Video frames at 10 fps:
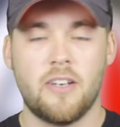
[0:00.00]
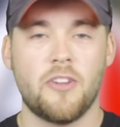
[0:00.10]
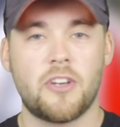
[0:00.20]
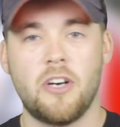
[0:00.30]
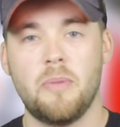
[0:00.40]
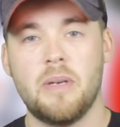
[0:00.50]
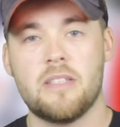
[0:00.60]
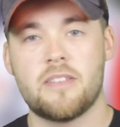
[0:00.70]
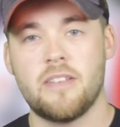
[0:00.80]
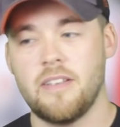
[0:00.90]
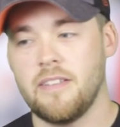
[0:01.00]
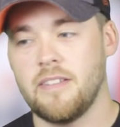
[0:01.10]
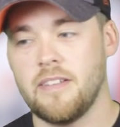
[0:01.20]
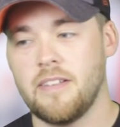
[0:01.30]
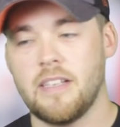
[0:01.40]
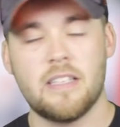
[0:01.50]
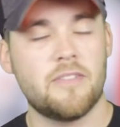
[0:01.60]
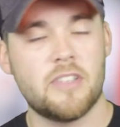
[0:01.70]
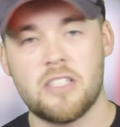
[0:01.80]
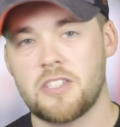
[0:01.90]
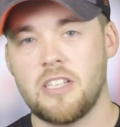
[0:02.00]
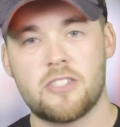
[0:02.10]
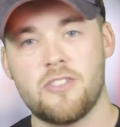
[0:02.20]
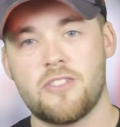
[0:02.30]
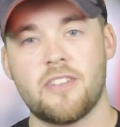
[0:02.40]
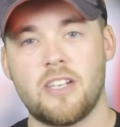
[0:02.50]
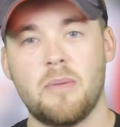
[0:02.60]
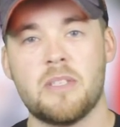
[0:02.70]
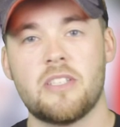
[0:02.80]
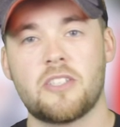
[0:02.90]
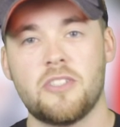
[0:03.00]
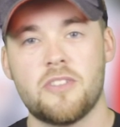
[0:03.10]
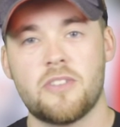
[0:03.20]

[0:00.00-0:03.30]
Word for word: all the comments, and uh, I love the discussions in the comment section.